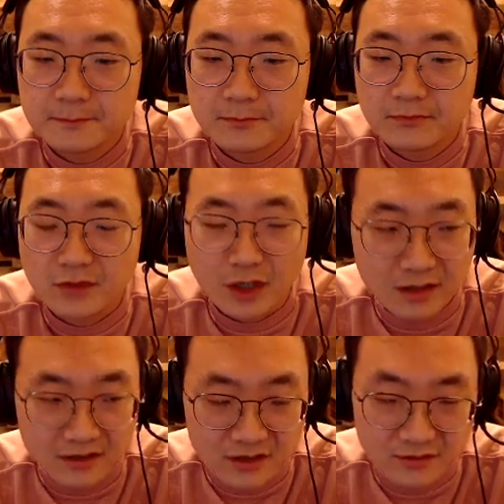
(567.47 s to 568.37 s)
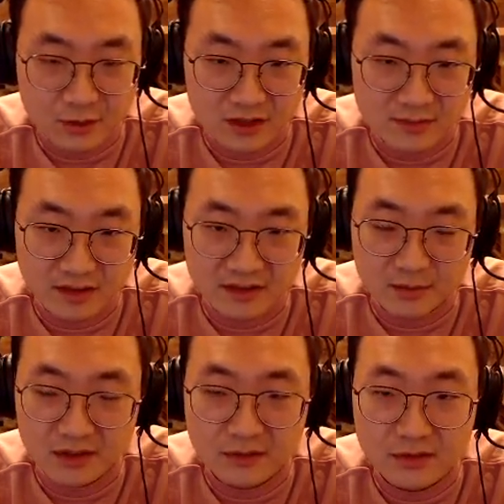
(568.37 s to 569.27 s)
Knowledge, of course, plays a
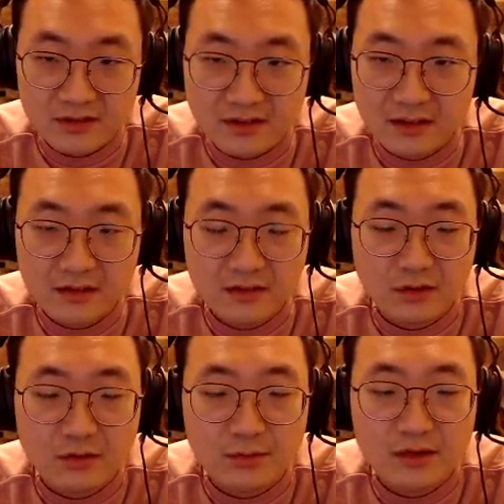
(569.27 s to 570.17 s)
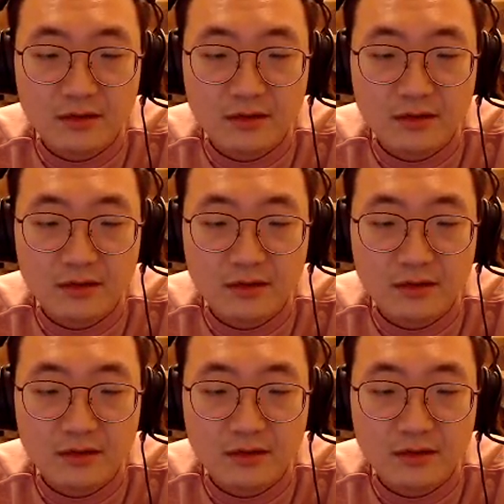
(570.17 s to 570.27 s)
big role in that too, but